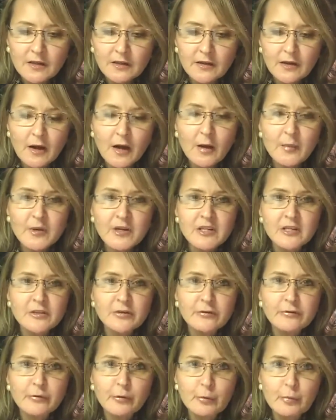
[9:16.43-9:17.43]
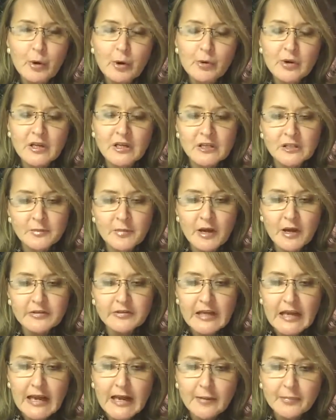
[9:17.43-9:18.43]
ominous or foreboding is
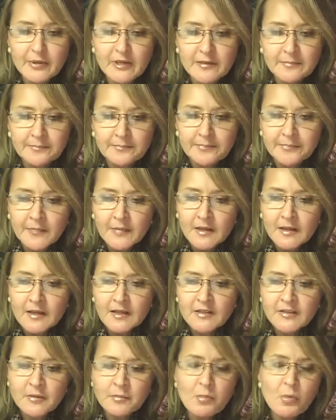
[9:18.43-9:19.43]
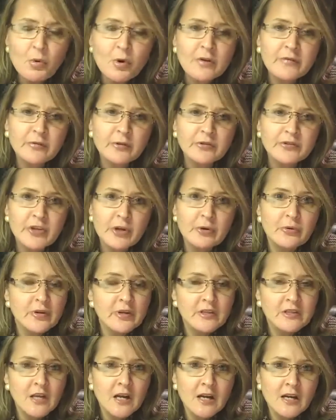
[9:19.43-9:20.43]
about to happen. It's a mournful
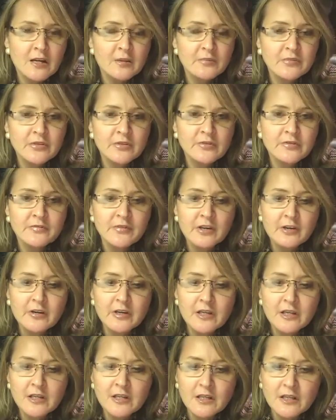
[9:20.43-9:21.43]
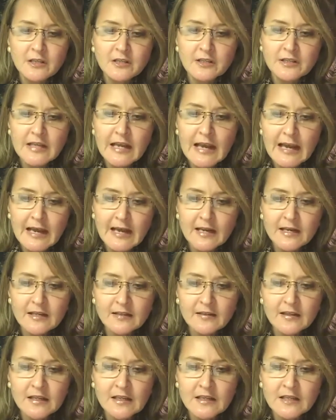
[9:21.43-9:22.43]
tone at times. It's very sad
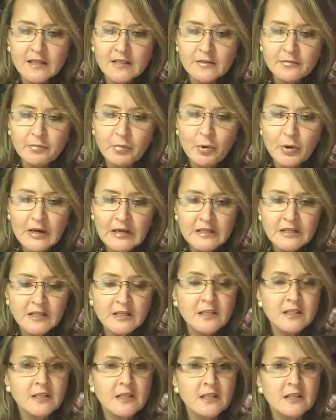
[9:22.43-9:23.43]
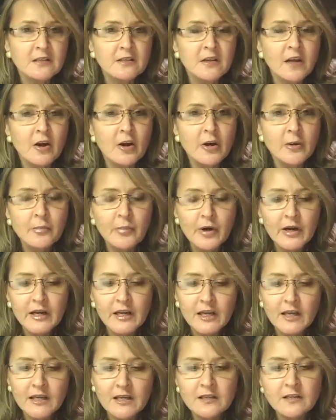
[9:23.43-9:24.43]
in the end, poignant and
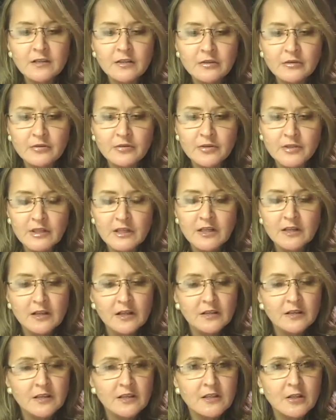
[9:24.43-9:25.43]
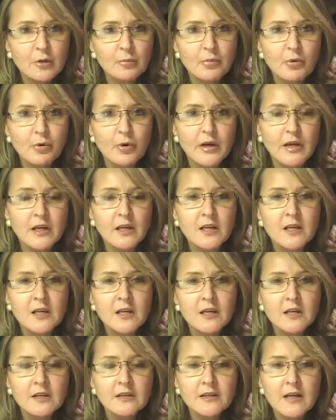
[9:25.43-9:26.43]
heartbreaking to see that this little boy
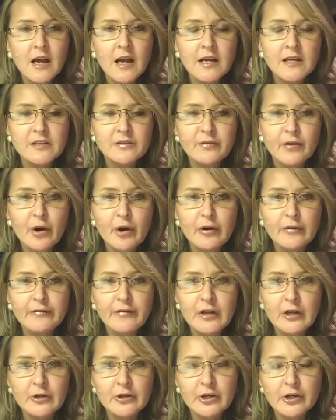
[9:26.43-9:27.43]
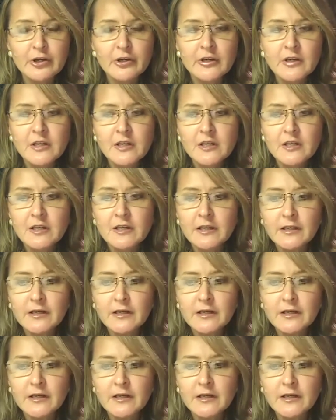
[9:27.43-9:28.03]
dies of heart failure